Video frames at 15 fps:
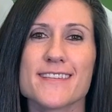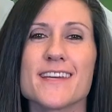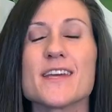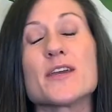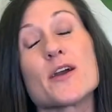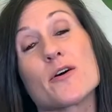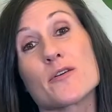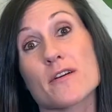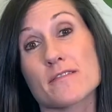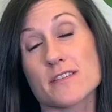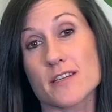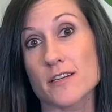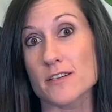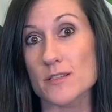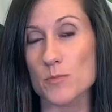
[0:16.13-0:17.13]
C E O of
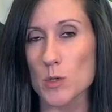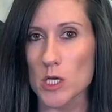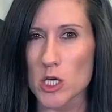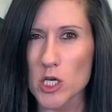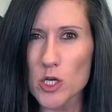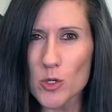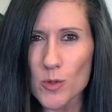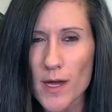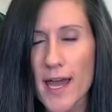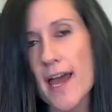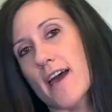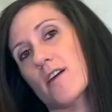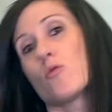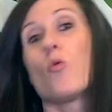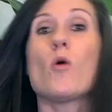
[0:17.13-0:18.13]
SalesBQ,
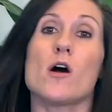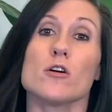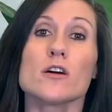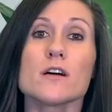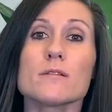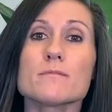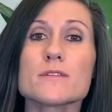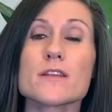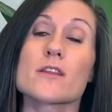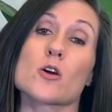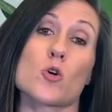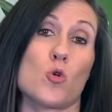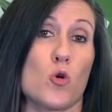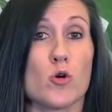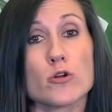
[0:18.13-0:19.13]
and welcome to the
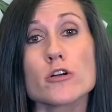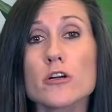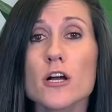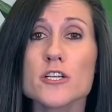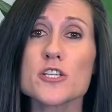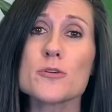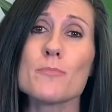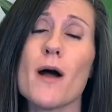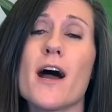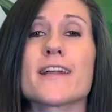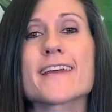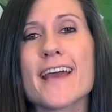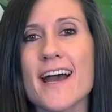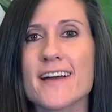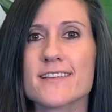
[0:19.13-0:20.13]
Quota Crusher
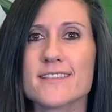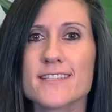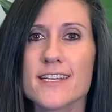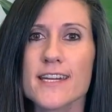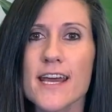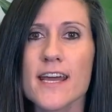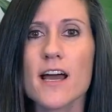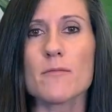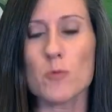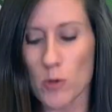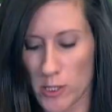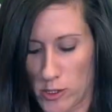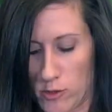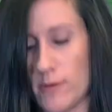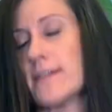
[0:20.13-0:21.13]
podcast. Today I'm
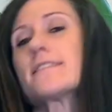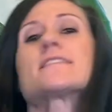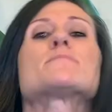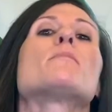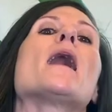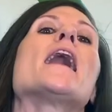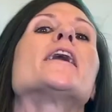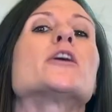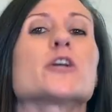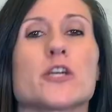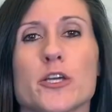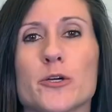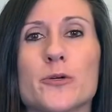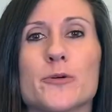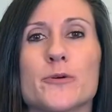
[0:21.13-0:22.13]
going to inspire
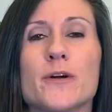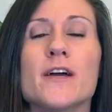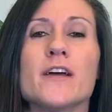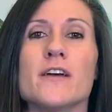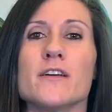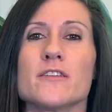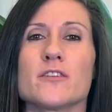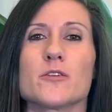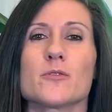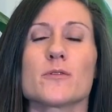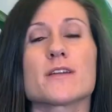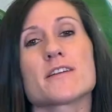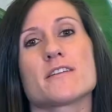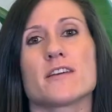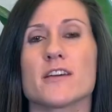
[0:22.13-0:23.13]
you
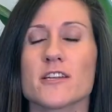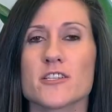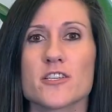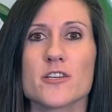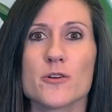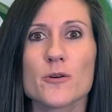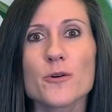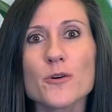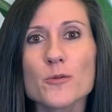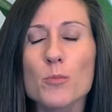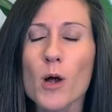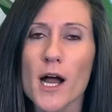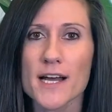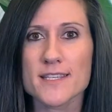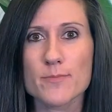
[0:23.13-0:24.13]
to ditch your old
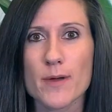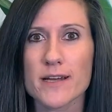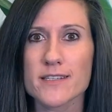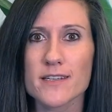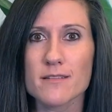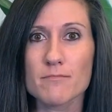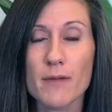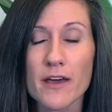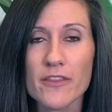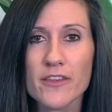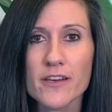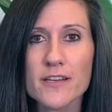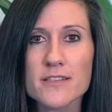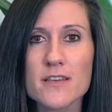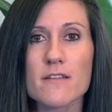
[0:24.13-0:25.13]
prospecting
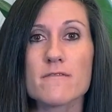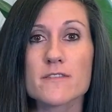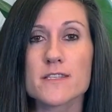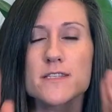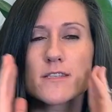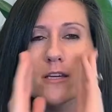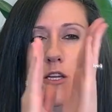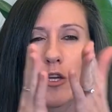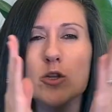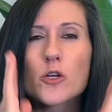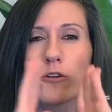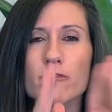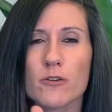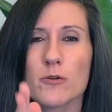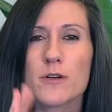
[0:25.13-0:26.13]
methods of
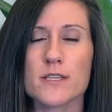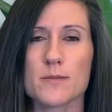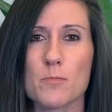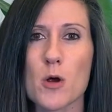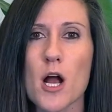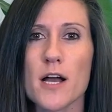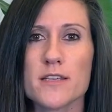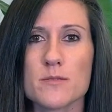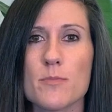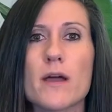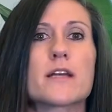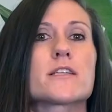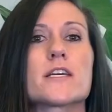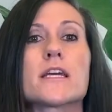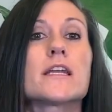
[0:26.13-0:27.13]
singular focused
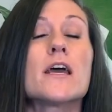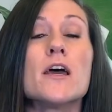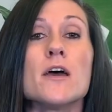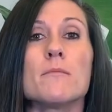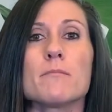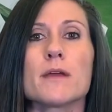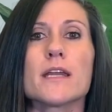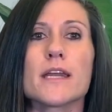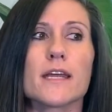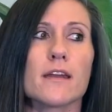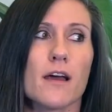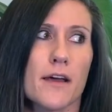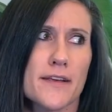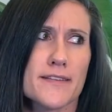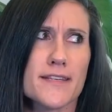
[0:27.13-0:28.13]
prospecting,
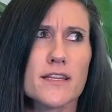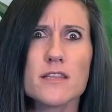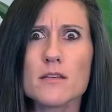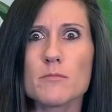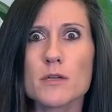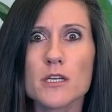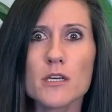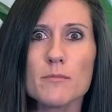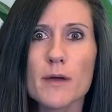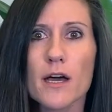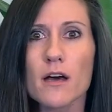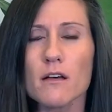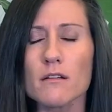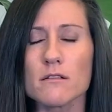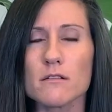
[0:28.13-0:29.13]
meaning I sent them an
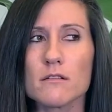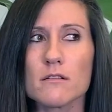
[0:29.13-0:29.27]
email,